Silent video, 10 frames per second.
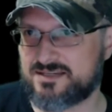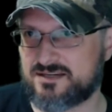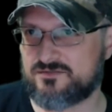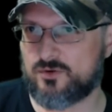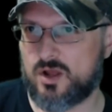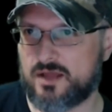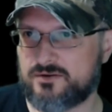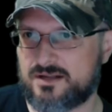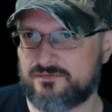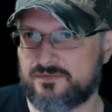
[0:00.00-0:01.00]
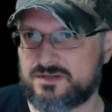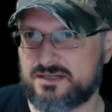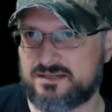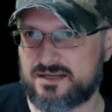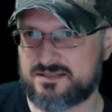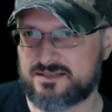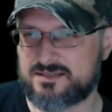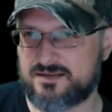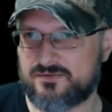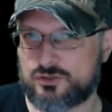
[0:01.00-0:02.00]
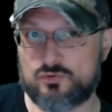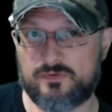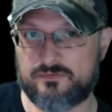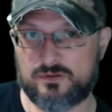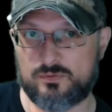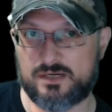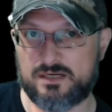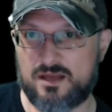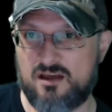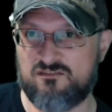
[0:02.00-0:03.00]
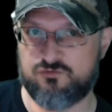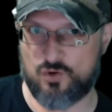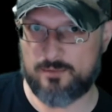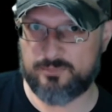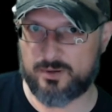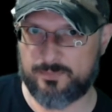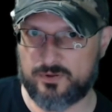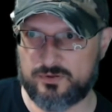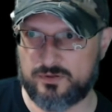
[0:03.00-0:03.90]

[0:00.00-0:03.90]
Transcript: for 100.15.67.253 from purple